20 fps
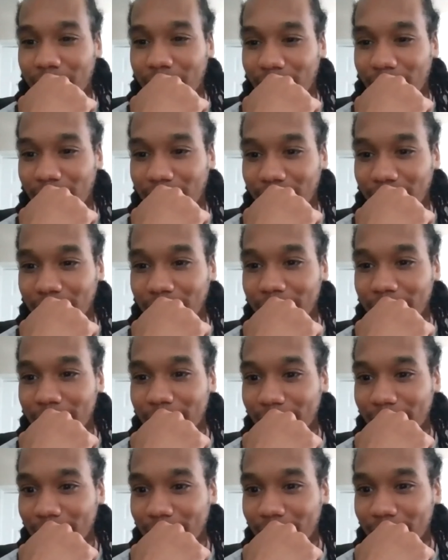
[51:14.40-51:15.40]
I like
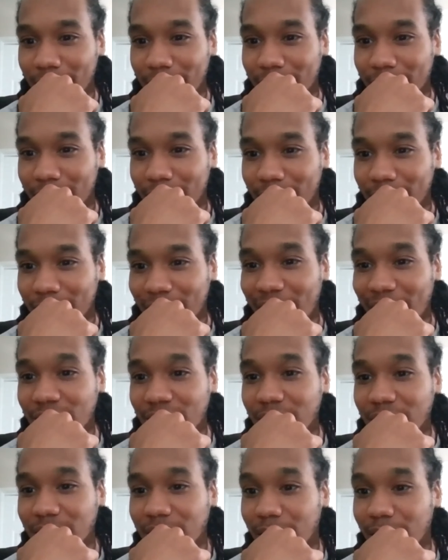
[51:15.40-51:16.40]
that. As
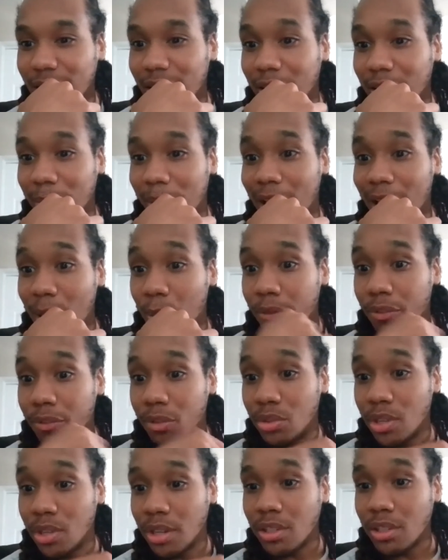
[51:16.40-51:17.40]
she said, I had one for
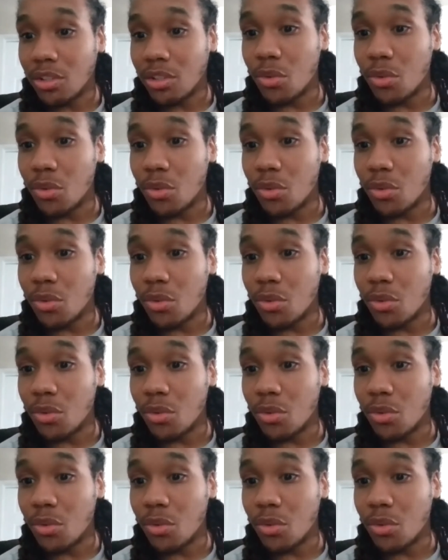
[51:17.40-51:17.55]
you, Justin.